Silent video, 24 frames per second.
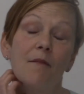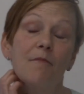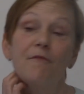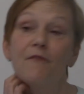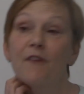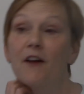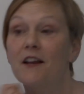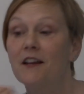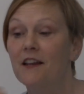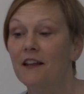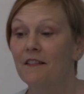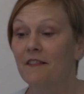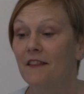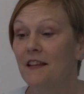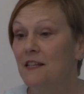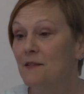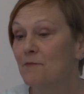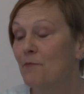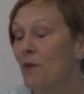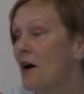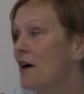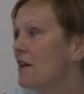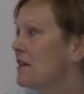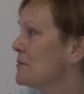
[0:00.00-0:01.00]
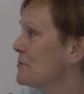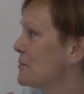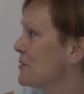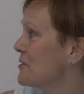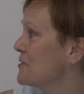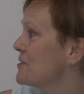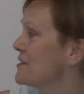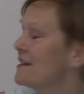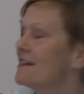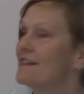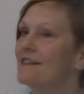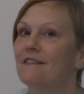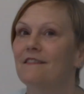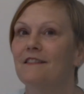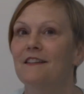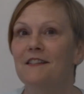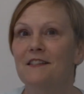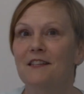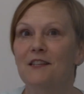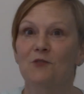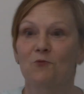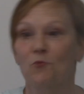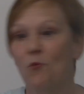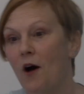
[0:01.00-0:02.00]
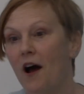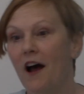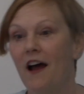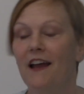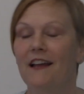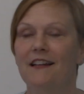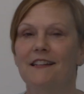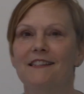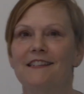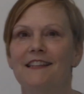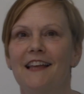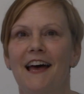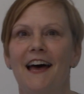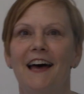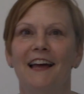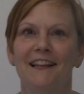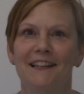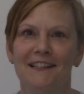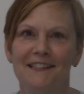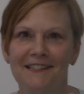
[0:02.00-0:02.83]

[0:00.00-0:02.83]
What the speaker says: finding these polymers, and this is why it's that,